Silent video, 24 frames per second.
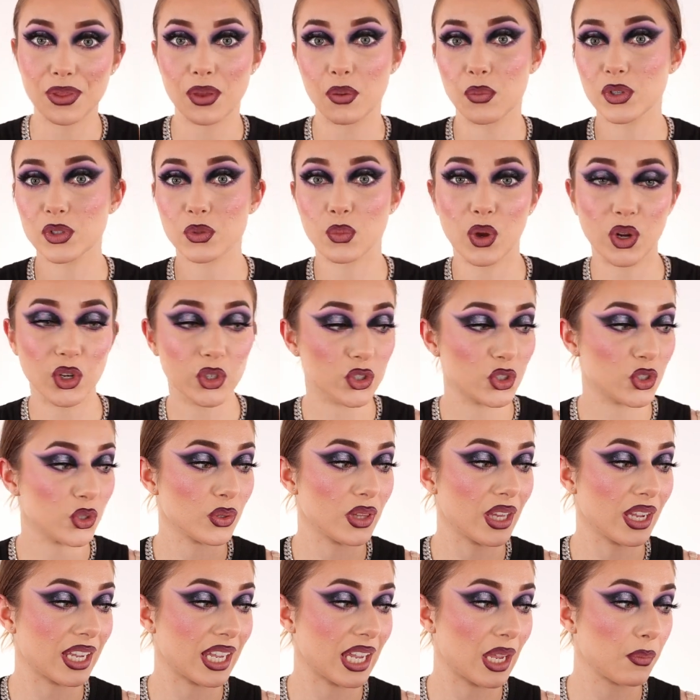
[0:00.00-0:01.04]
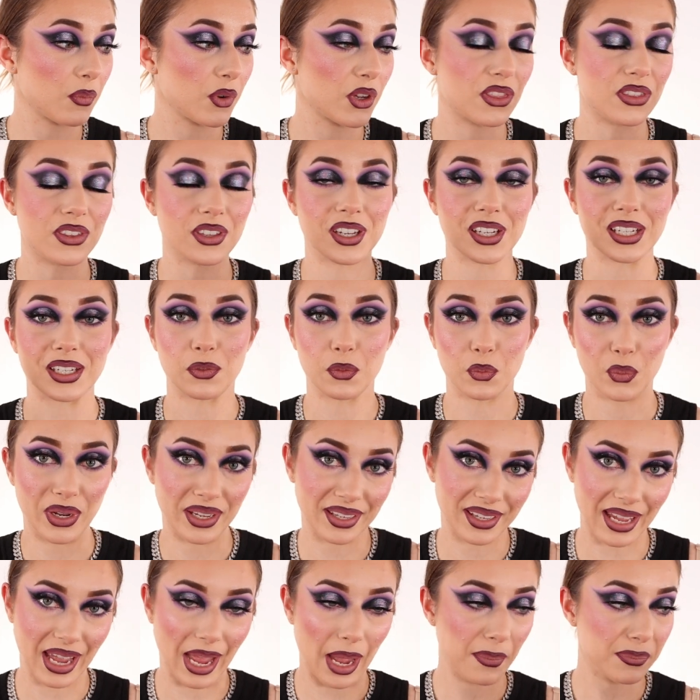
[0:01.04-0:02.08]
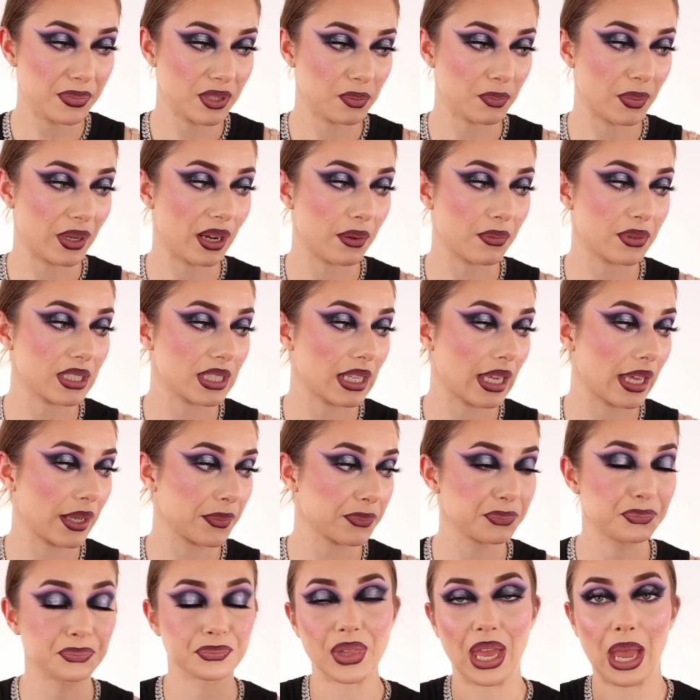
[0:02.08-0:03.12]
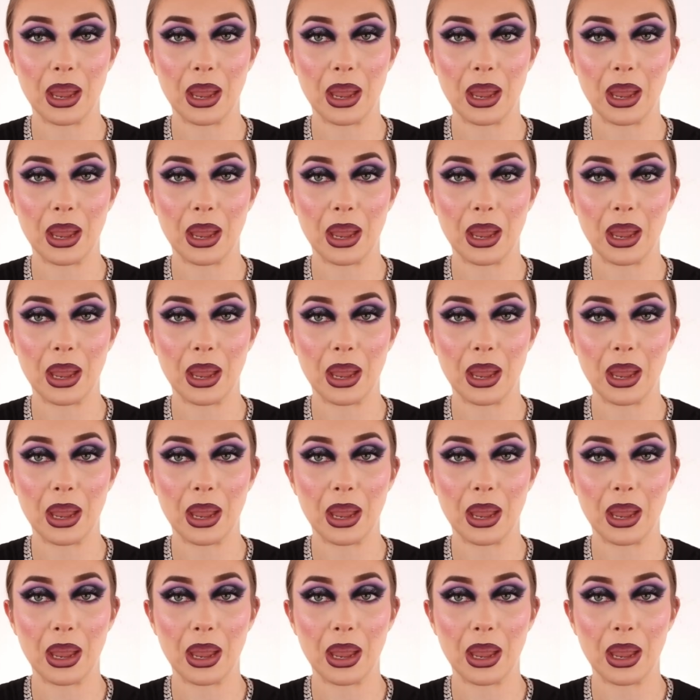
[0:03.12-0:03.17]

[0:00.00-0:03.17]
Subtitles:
There was one or two that came with wig caps, but I was like,